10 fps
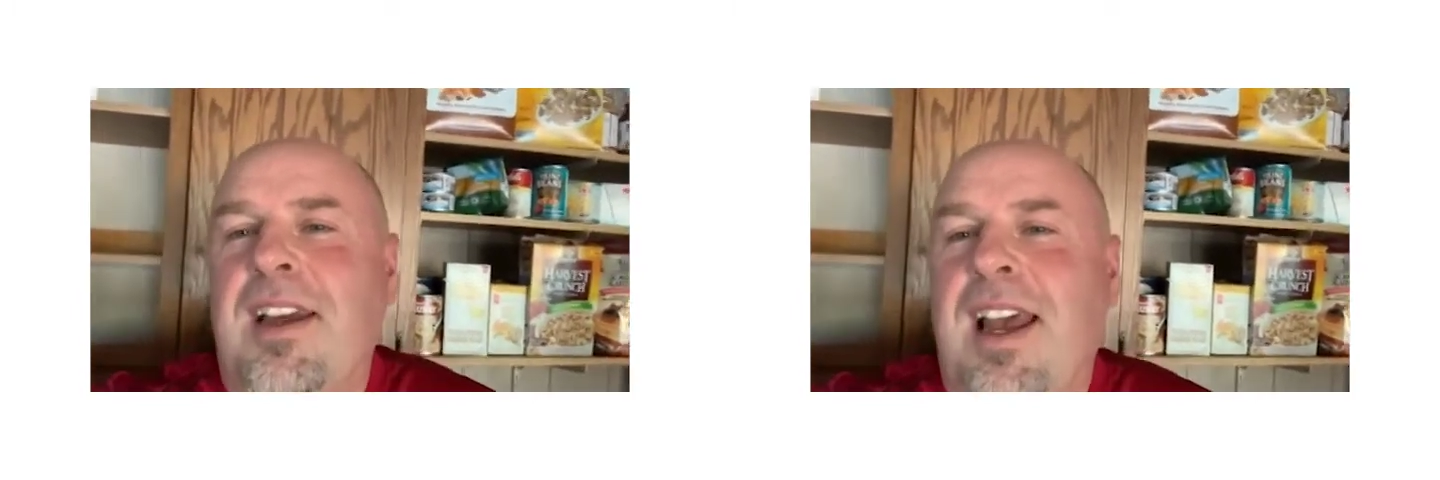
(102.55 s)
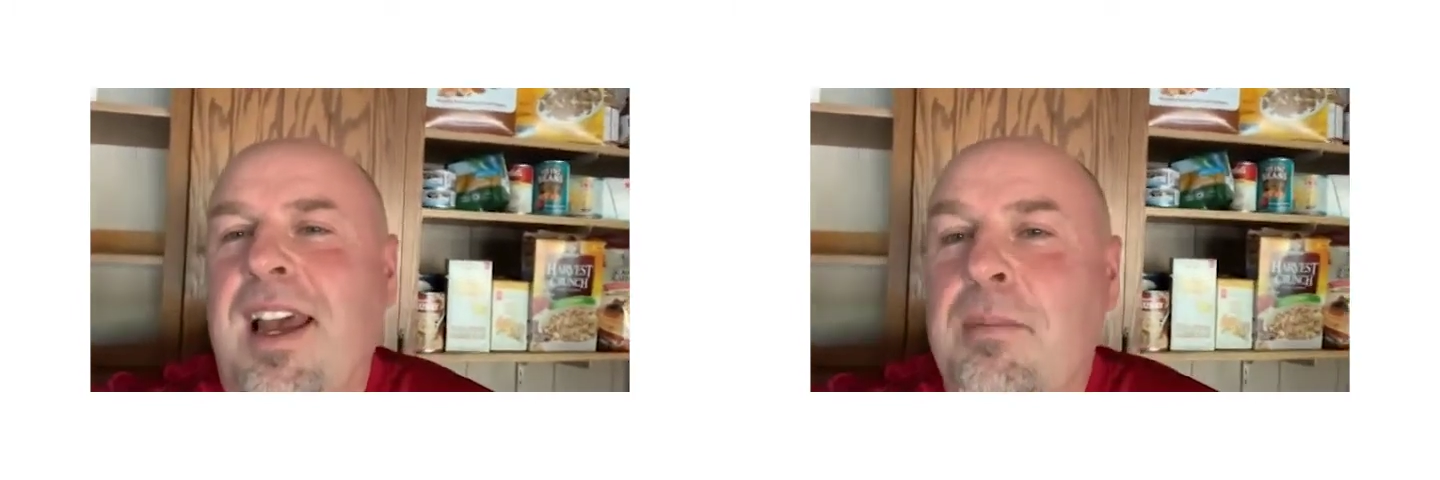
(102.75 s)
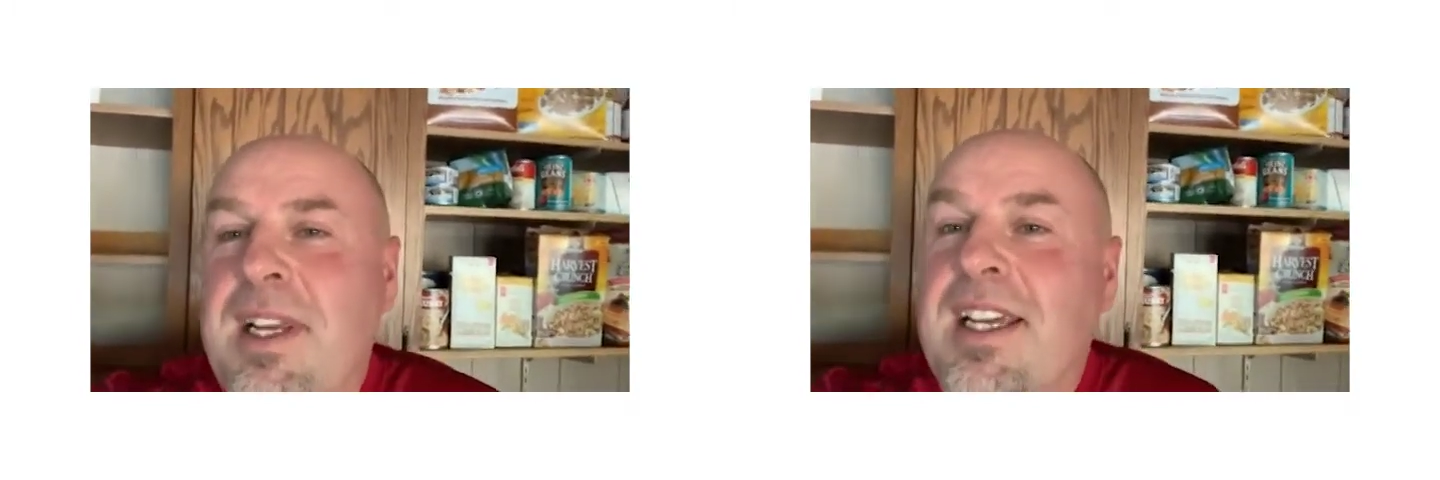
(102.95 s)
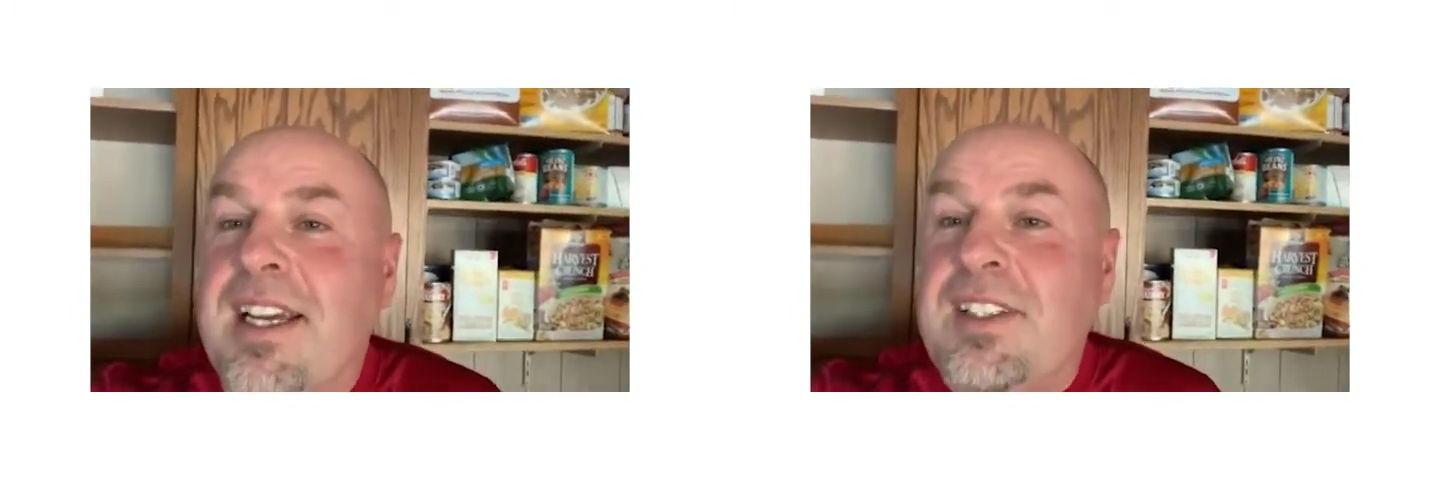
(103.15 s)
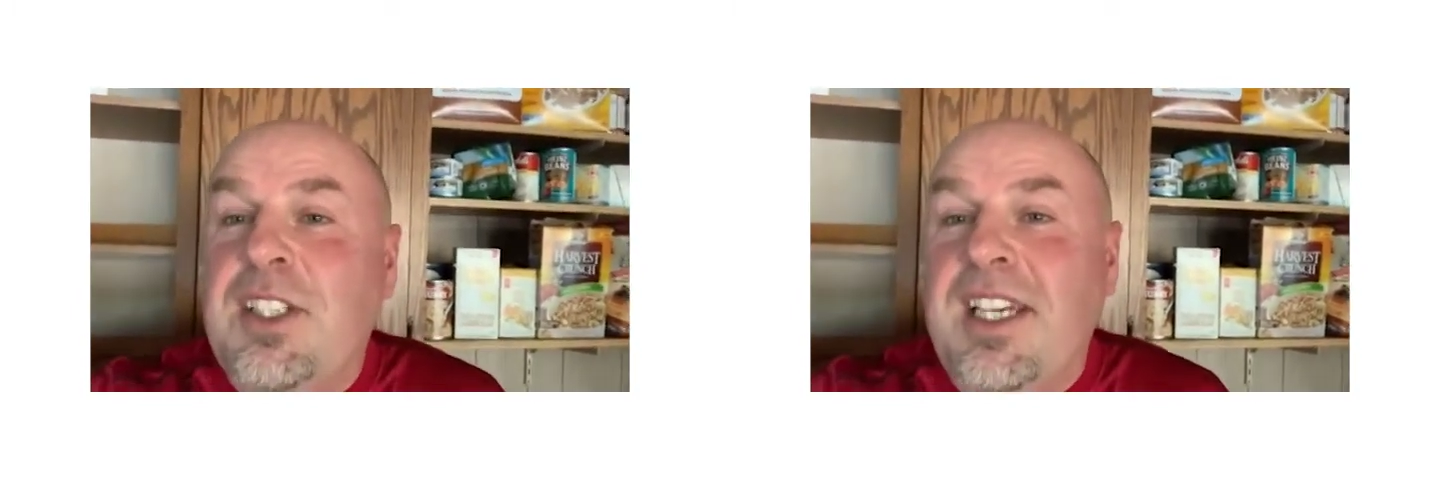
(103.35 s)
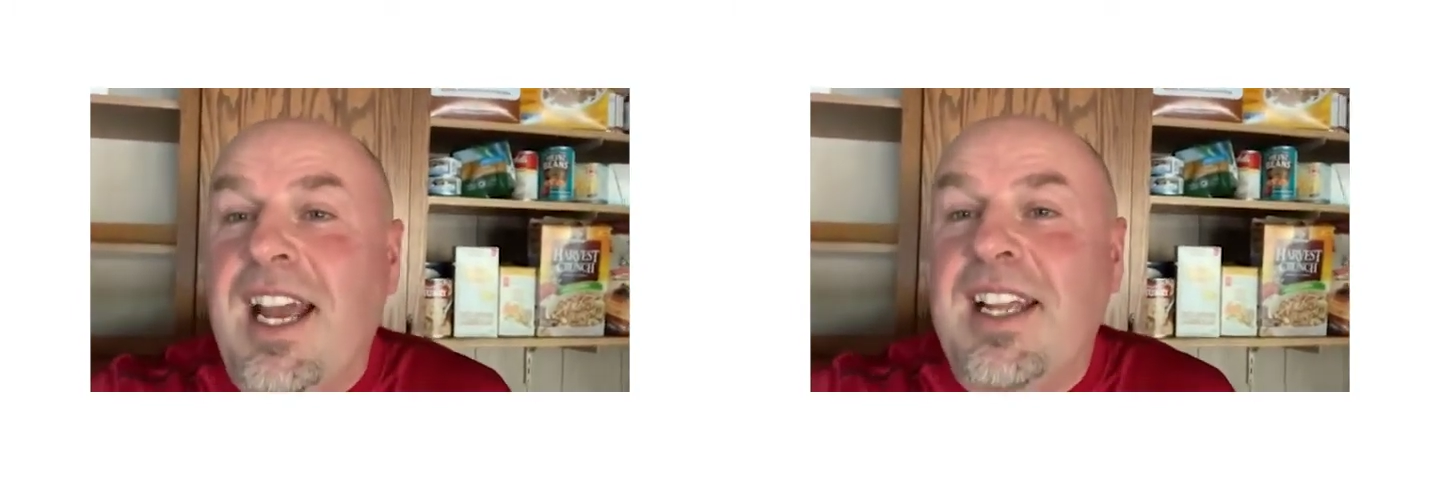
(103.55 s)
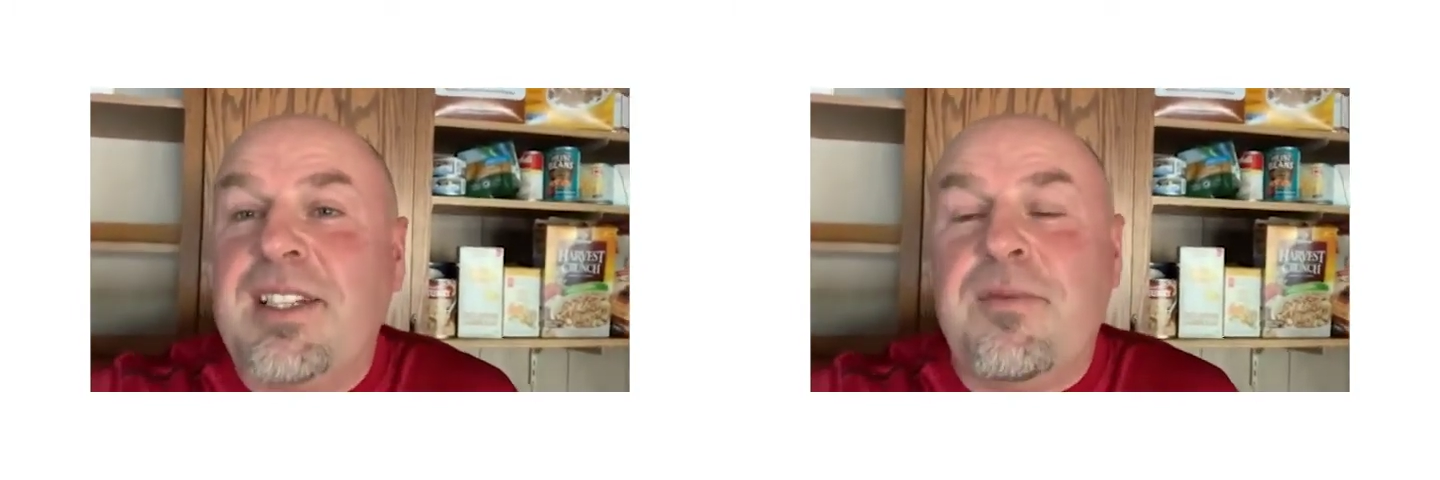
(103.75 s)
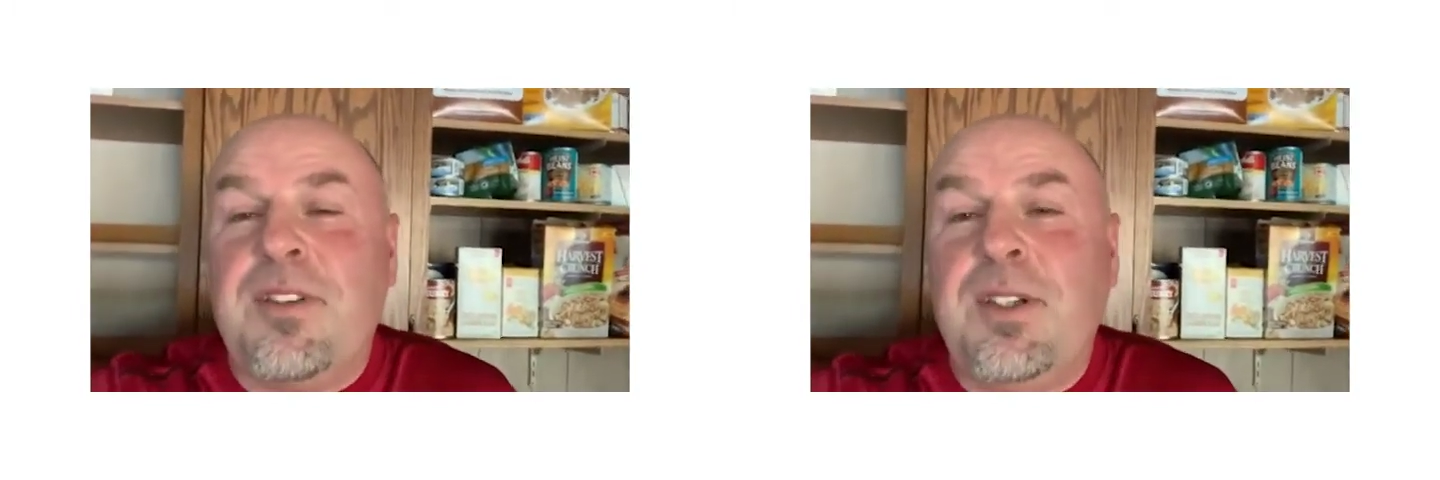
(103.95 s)
And because she had
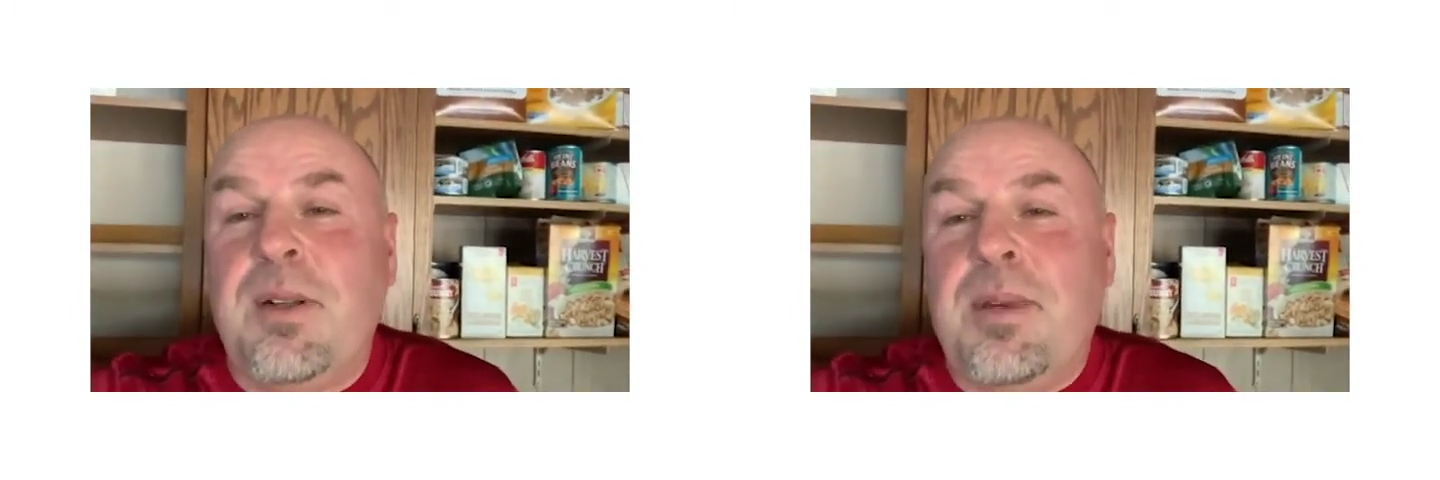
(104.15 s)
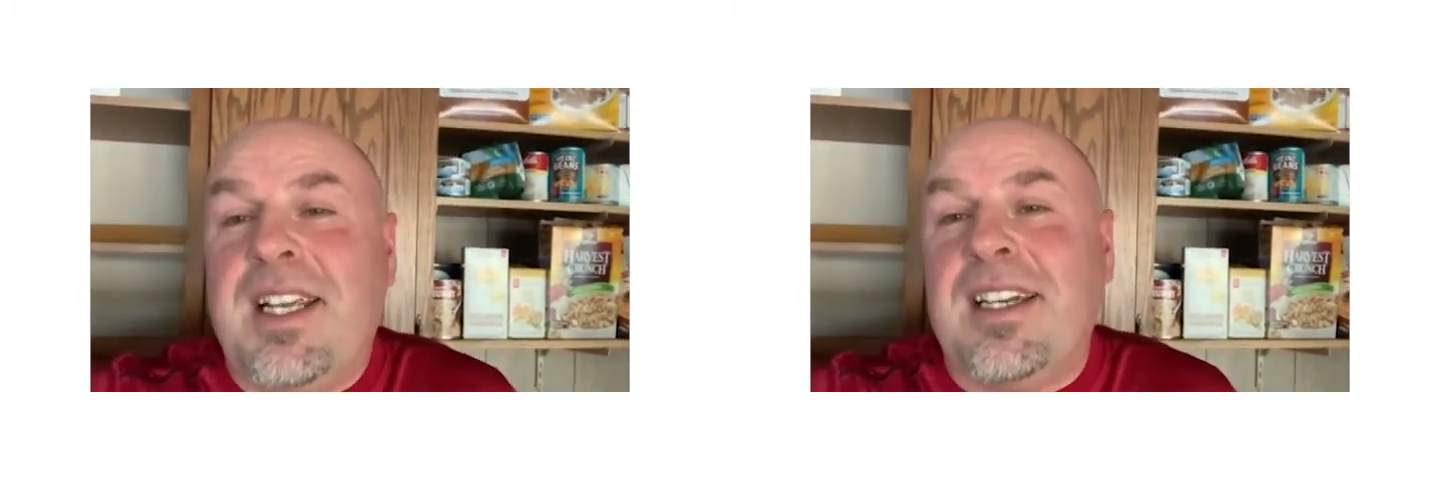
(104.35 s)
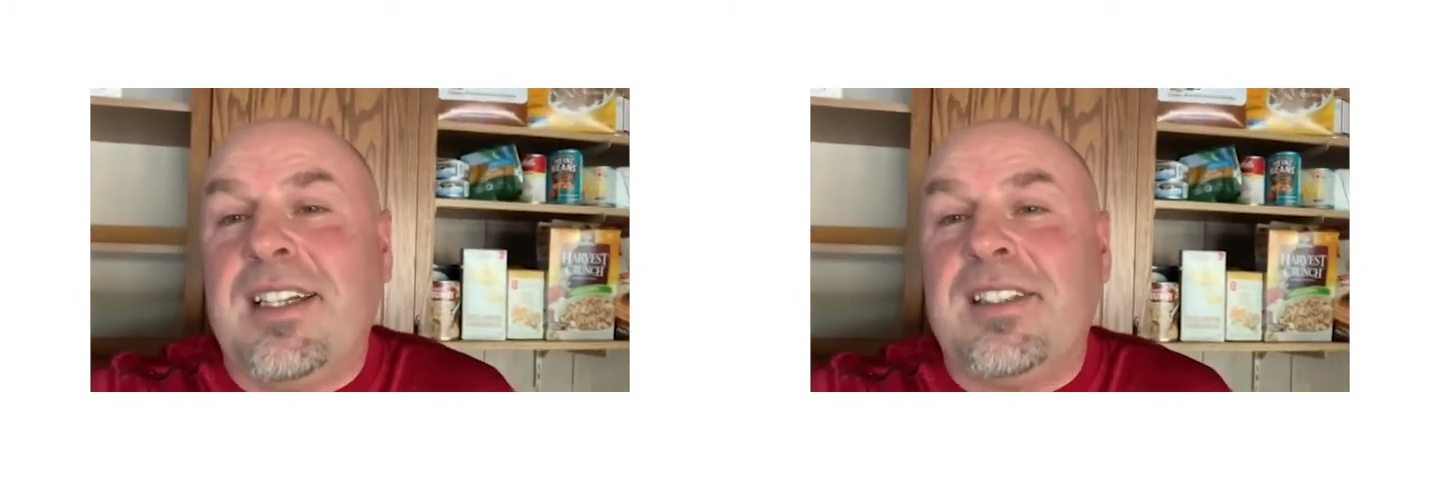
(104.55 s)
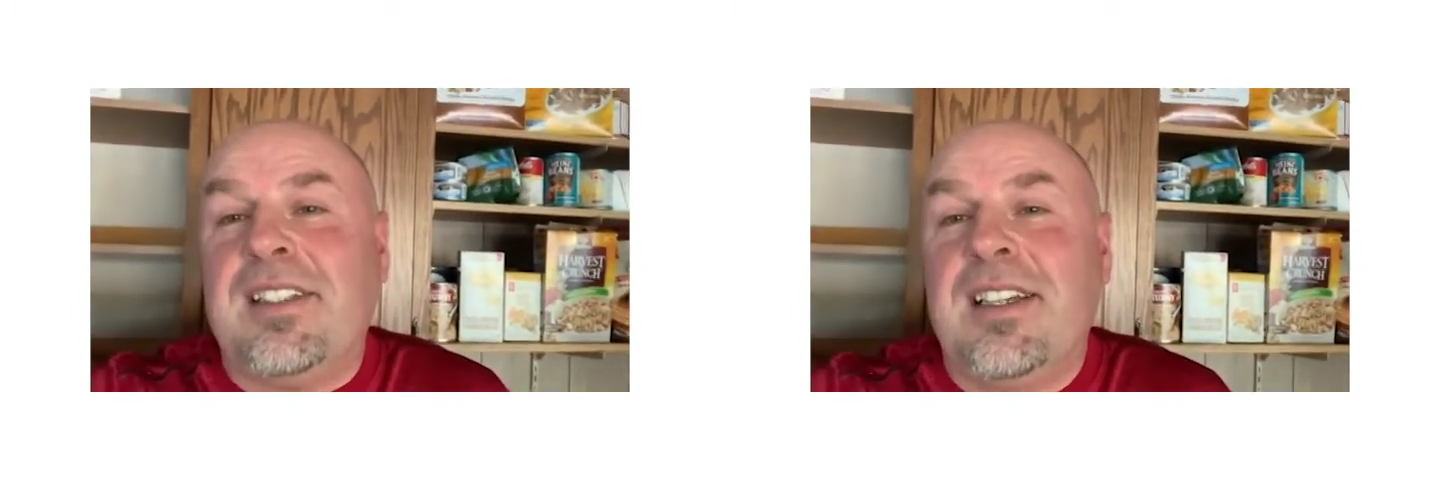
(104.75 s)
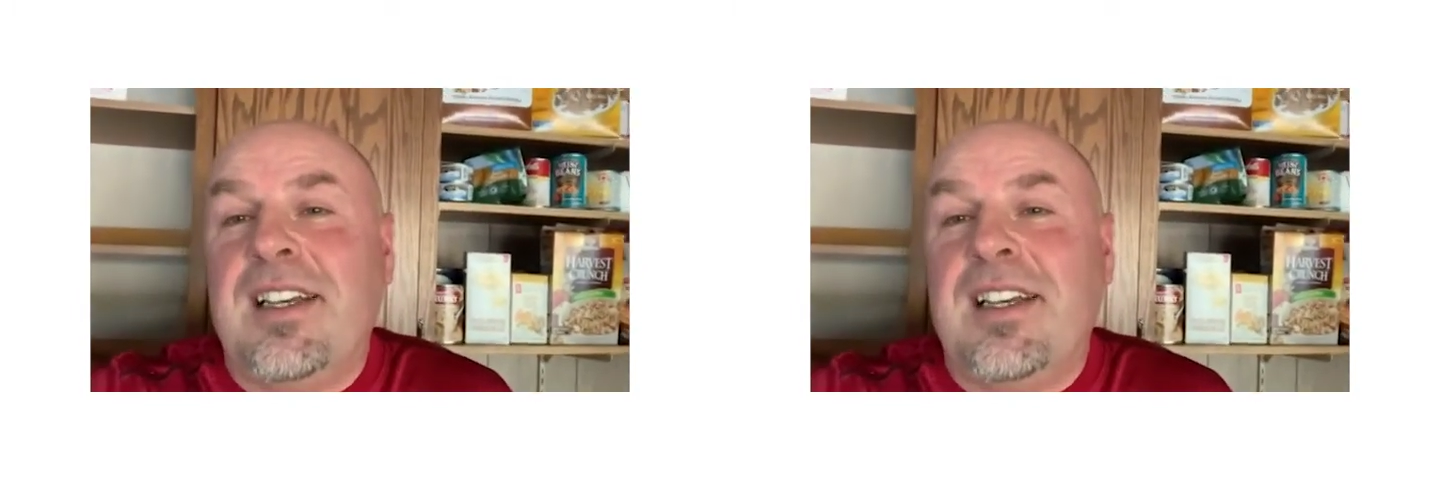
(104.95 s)
some food, and because